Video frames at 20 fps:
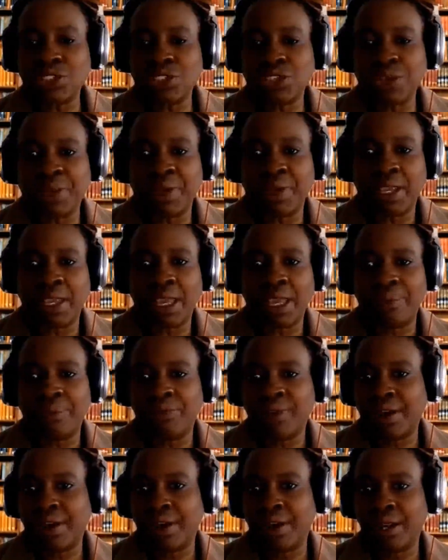it to me. I'm
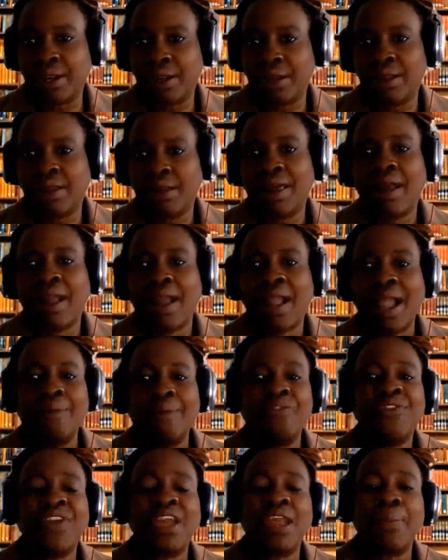very
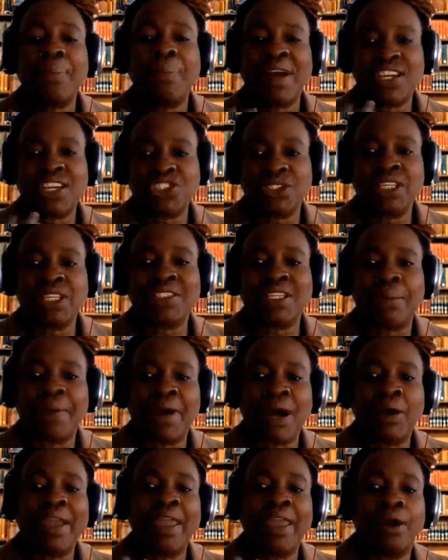passionate
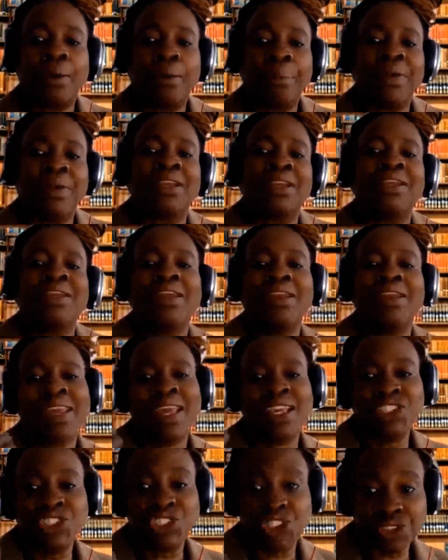about helping
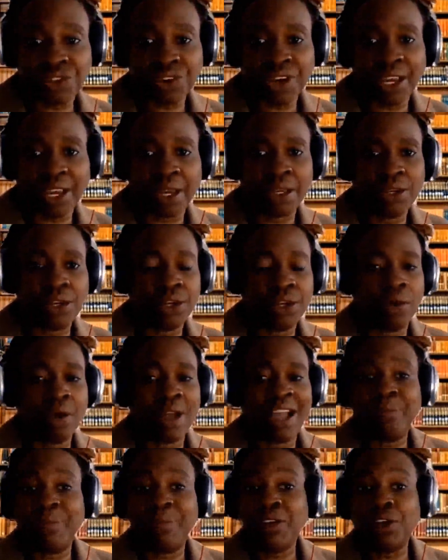Nigeria.
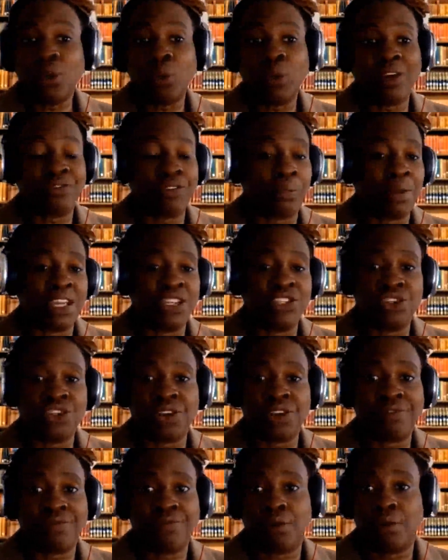I've been away from
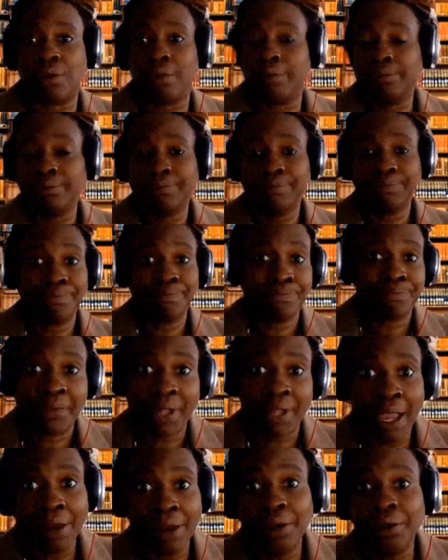Nigeria for,
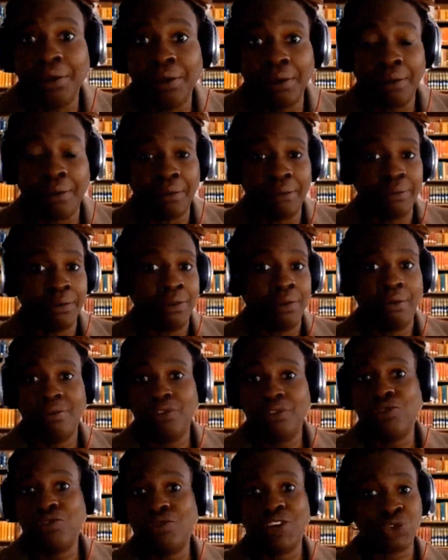
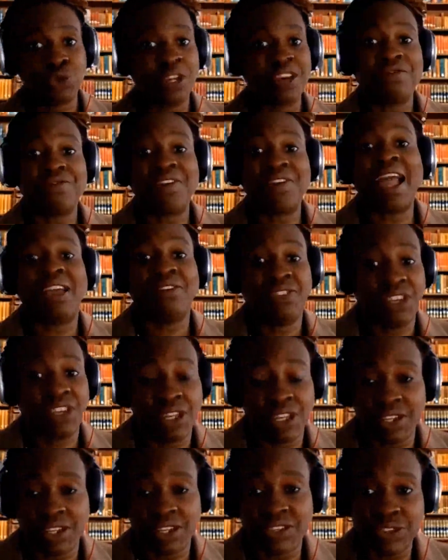over 25
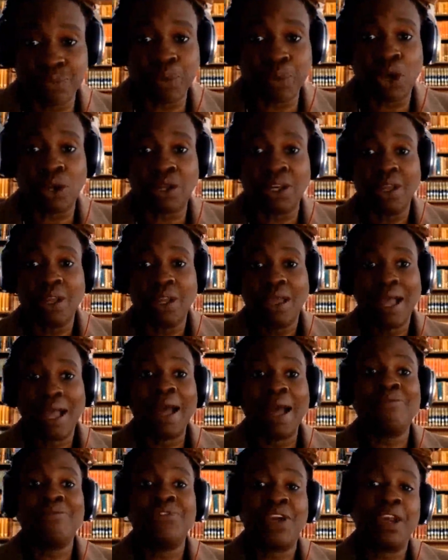years, but
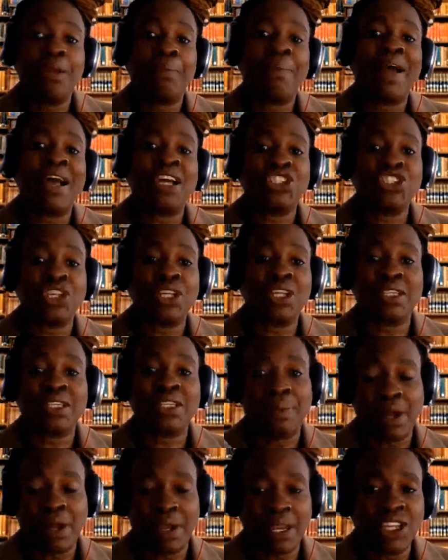I'm passionate
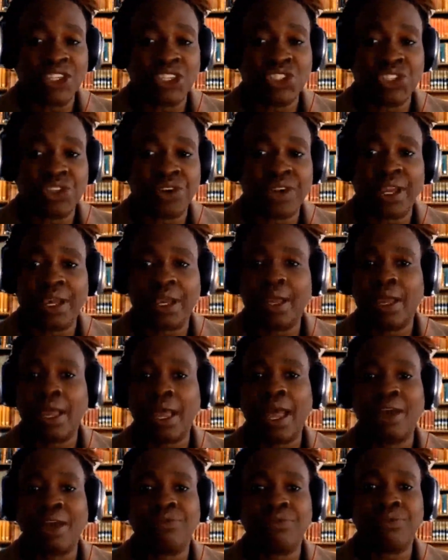about Nigeria.
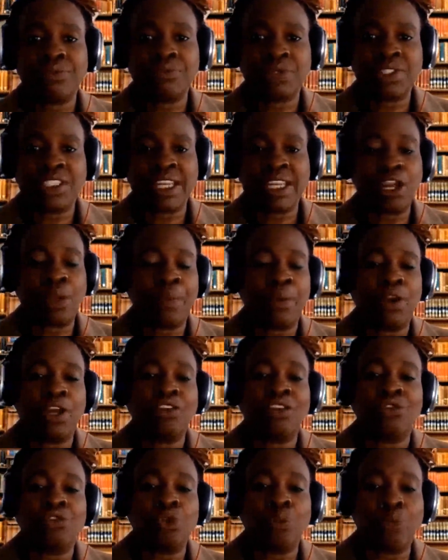I've set up a
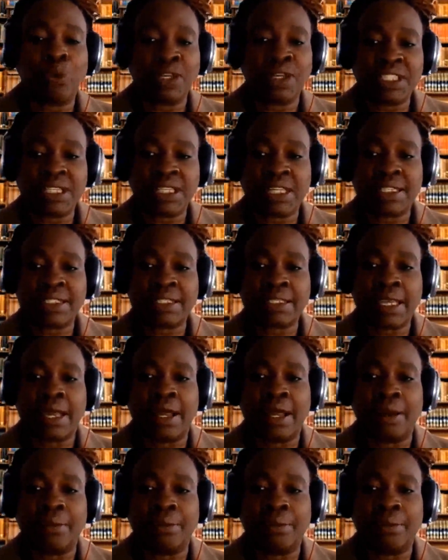lot of robotics